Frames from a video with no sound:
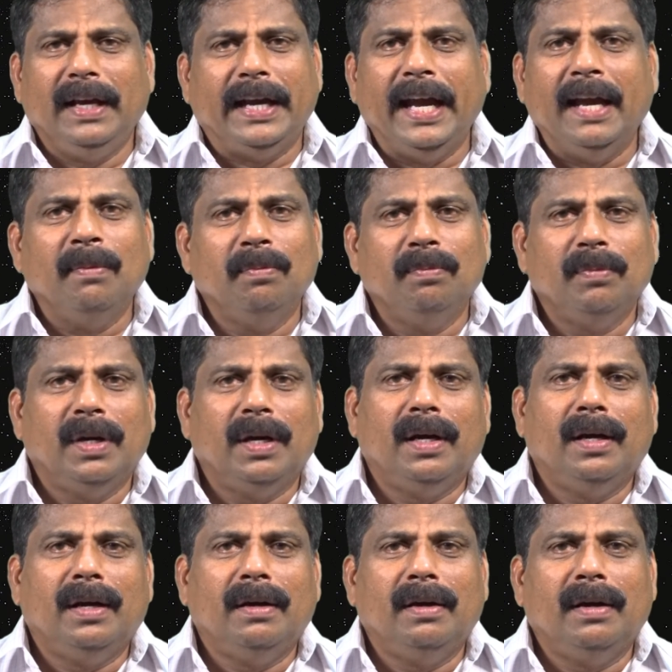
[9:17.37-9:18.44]
came
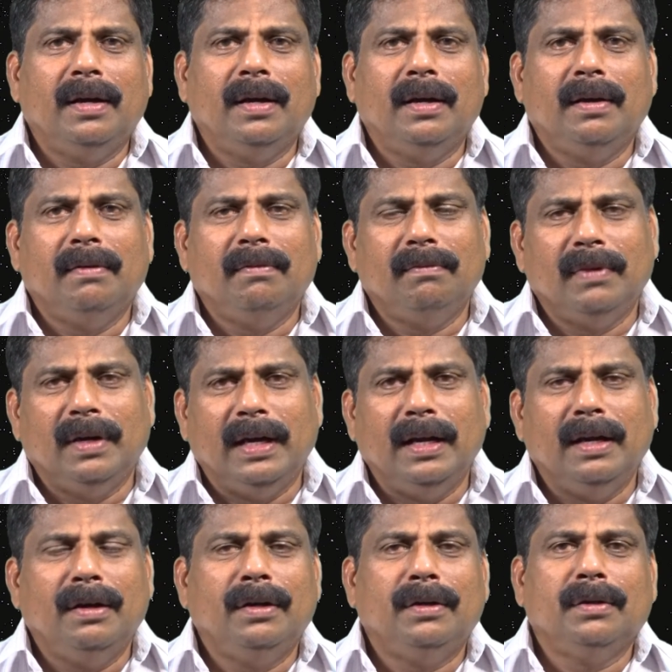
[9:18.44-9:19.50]

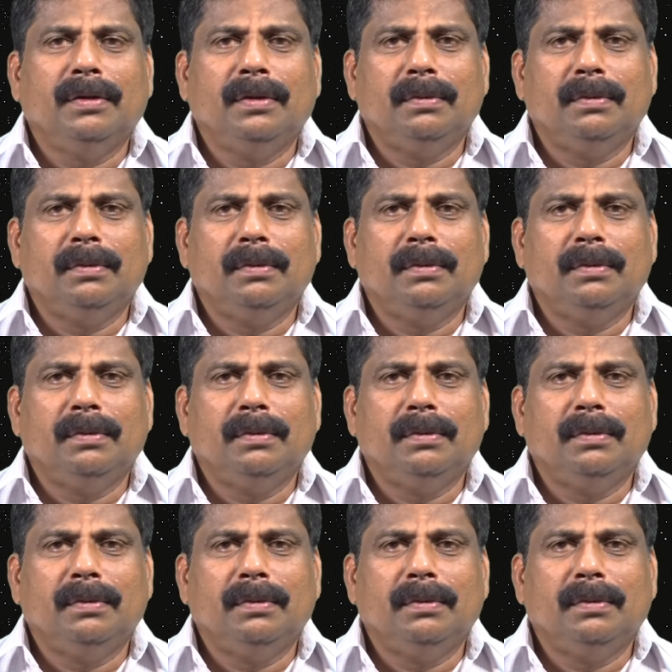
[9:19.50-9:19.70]
and